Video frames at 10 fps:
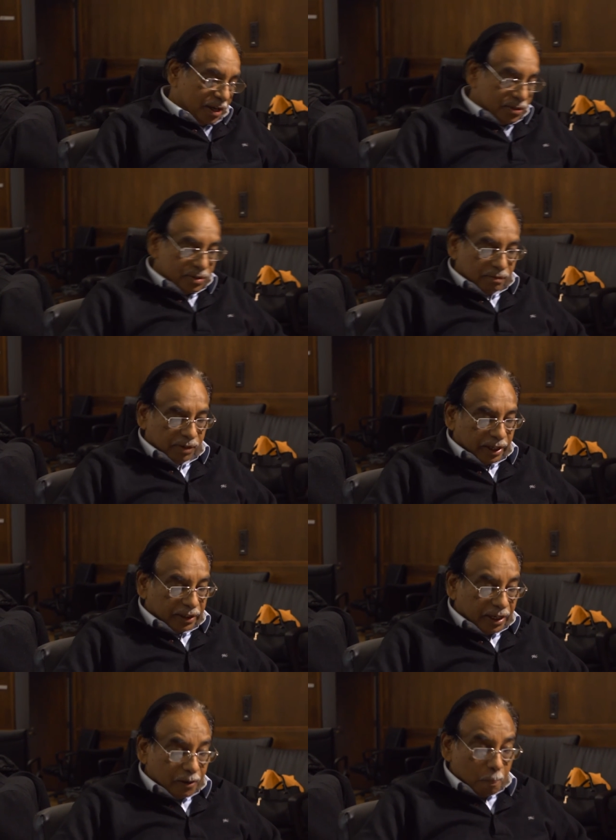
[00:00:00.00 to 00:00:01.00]
stuff like
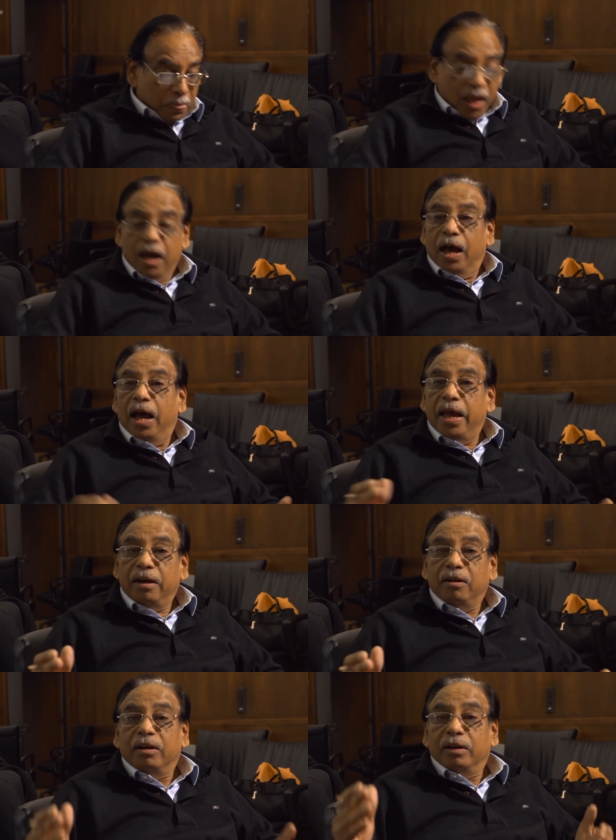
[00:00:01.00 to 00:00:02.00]
that,
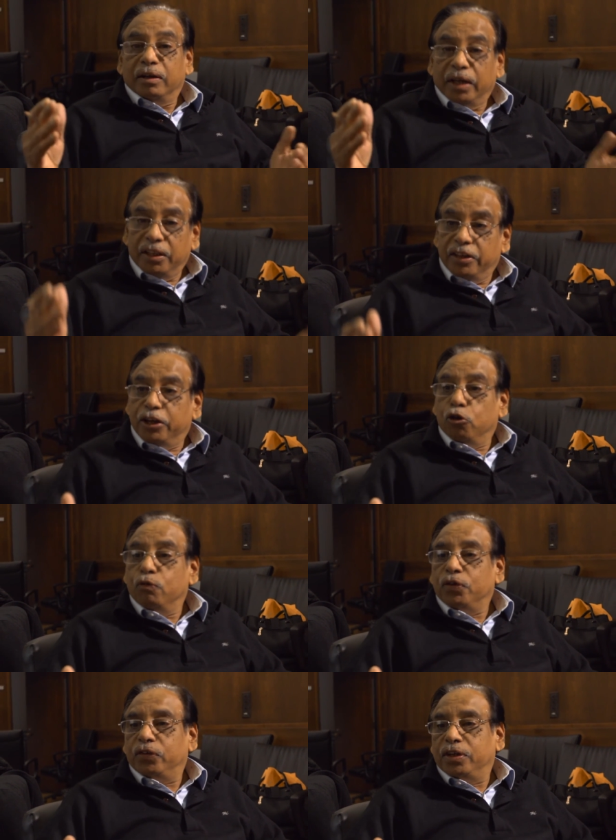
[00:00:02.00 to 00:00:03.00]
and in the
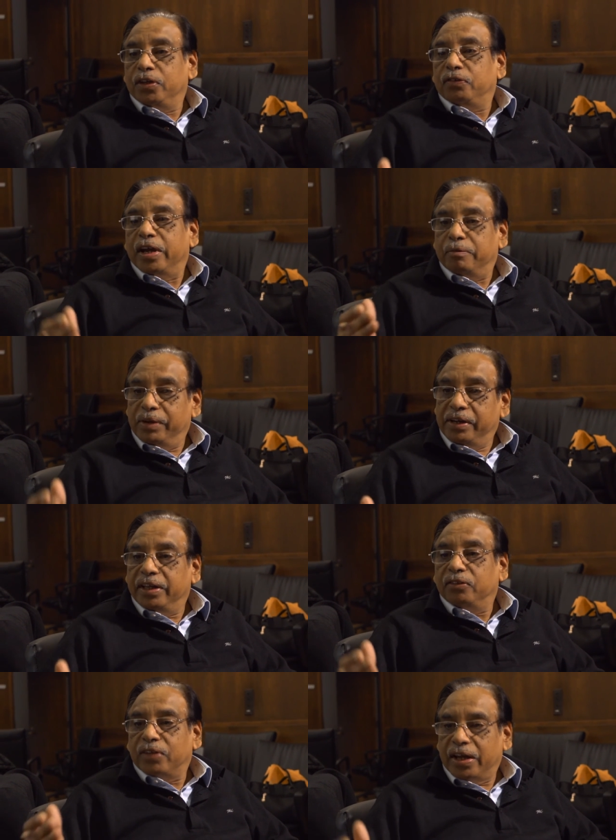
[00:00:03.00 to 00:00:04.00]
universities, and
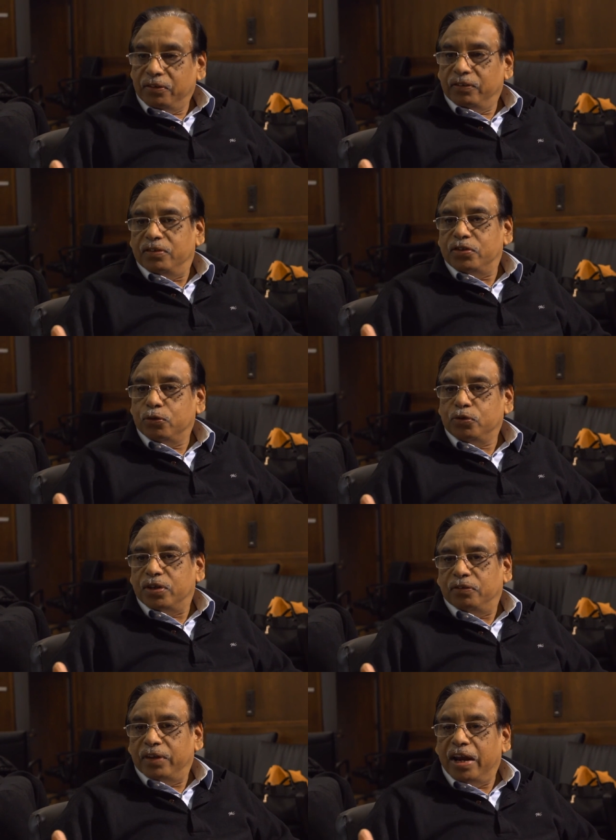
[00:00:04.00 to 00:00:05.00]
building science
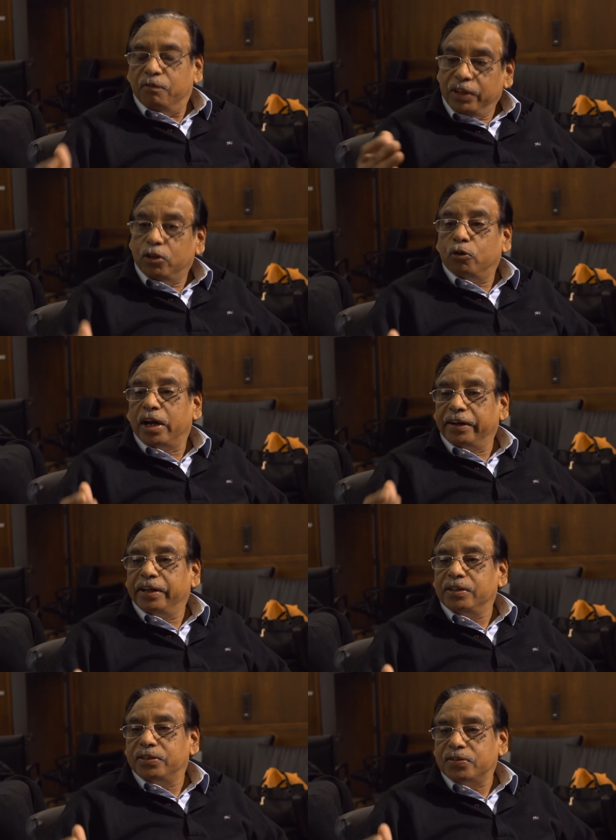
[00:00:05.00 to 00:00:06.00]
institutions. And without
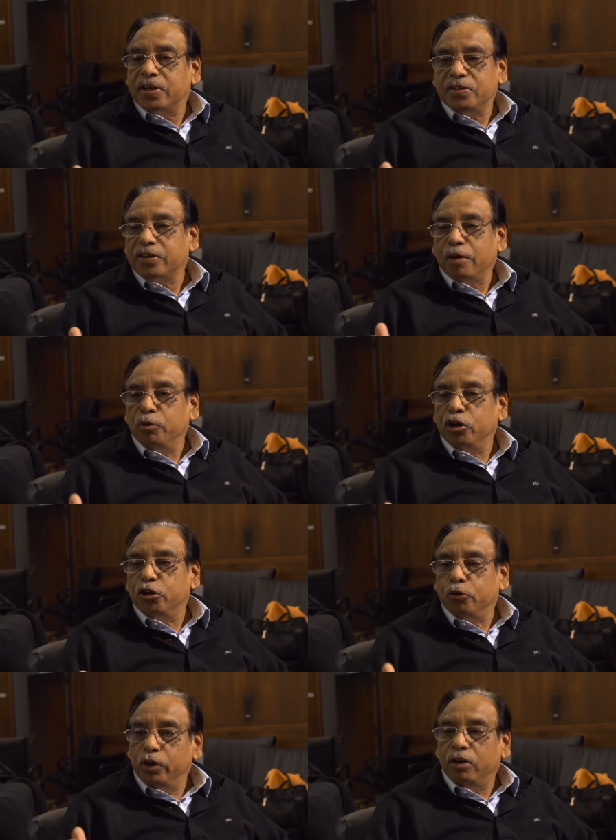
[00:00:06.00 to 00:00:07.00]
agriculture science
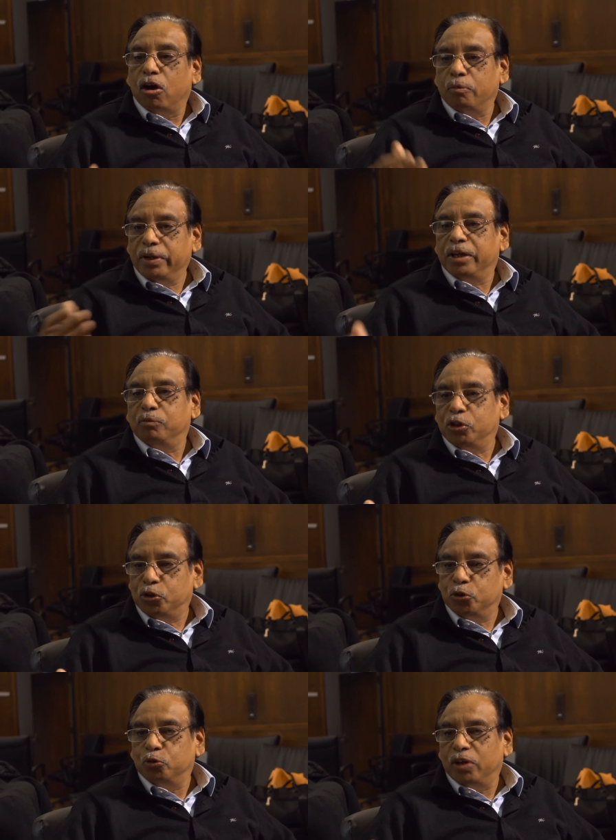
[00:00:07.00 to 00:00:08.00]
community, you will not be able
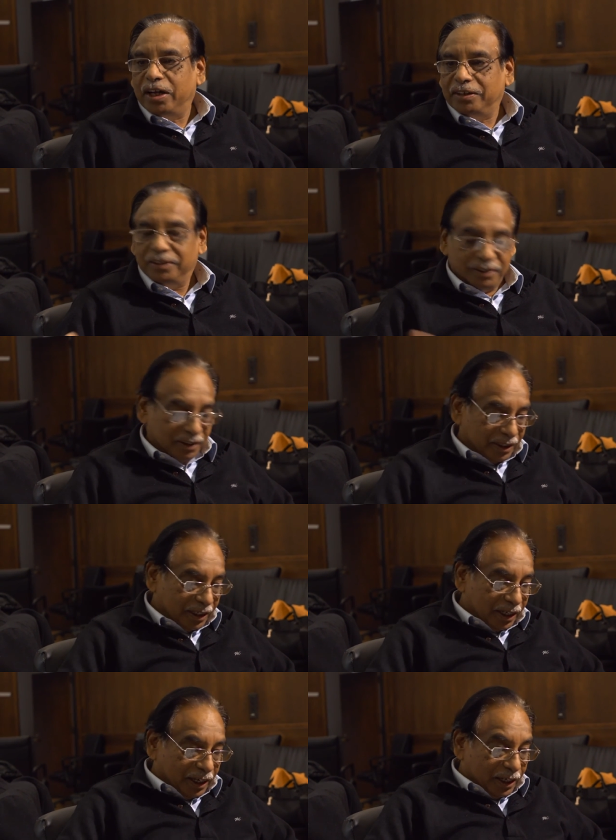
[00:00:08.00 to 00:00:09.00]
to do that.
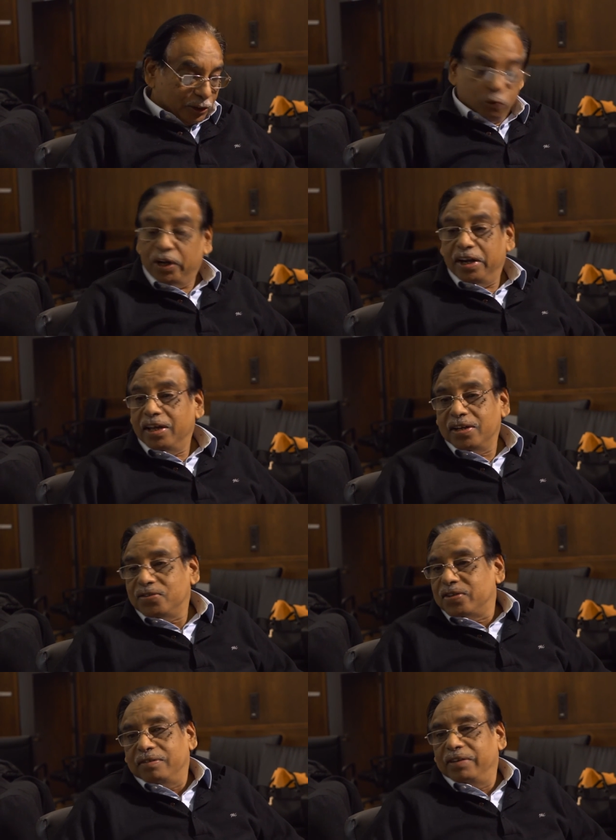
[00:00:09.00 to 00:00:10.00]
So India
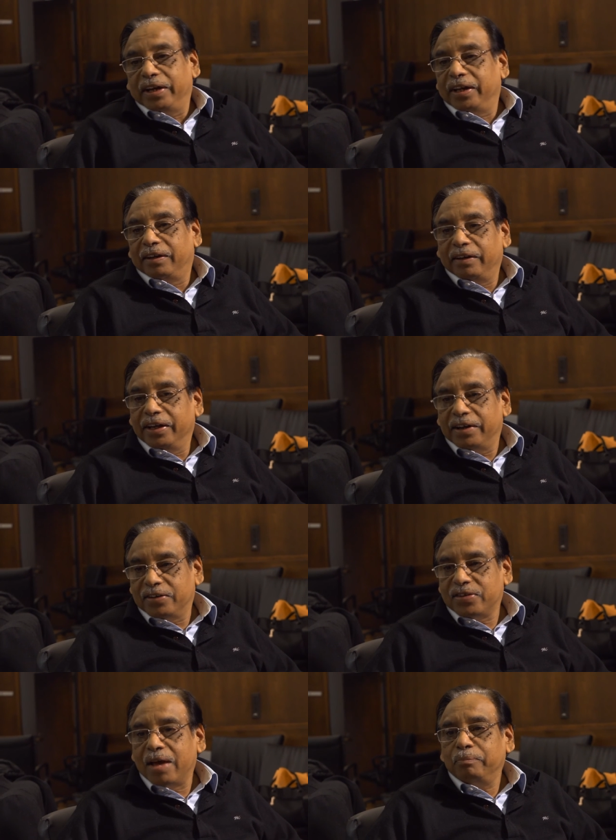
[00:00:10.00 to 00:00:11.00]
is a very clear
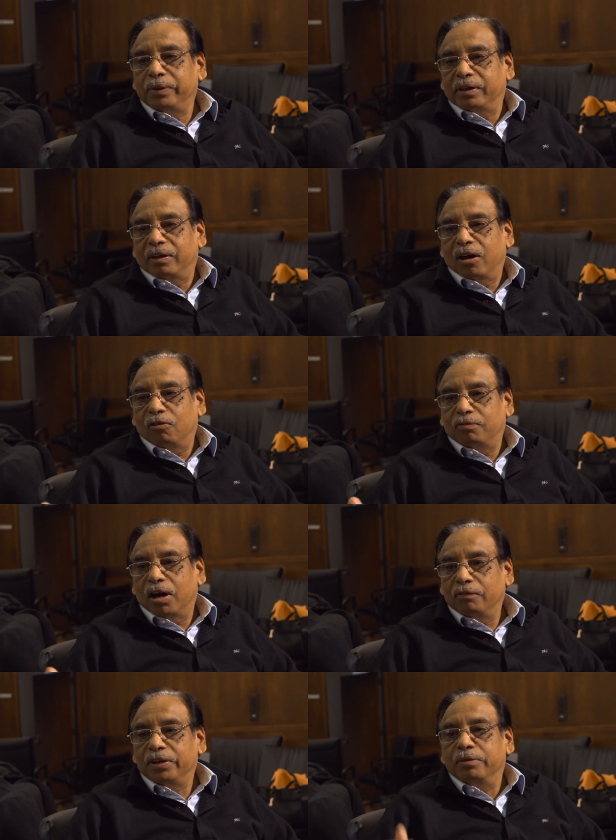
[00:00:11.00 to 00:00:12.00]
example of
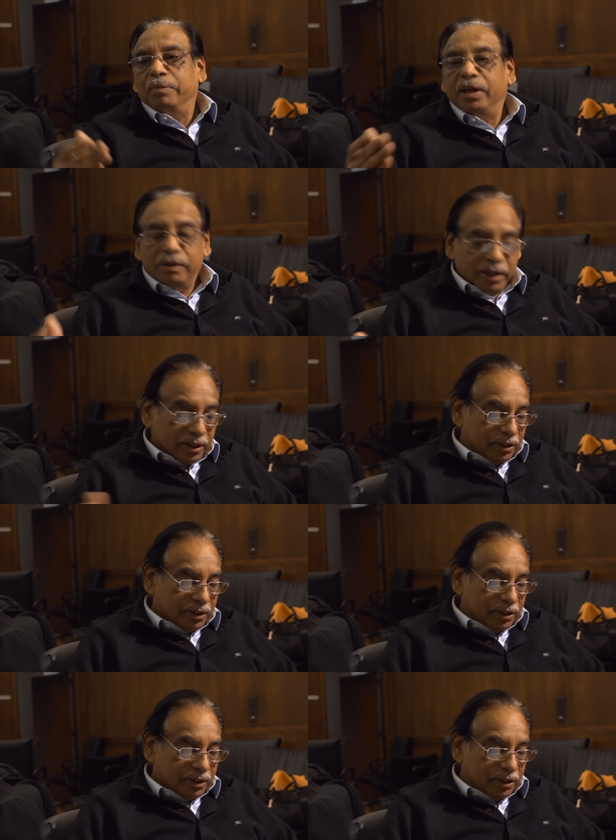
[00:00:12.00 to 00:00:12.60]
how we build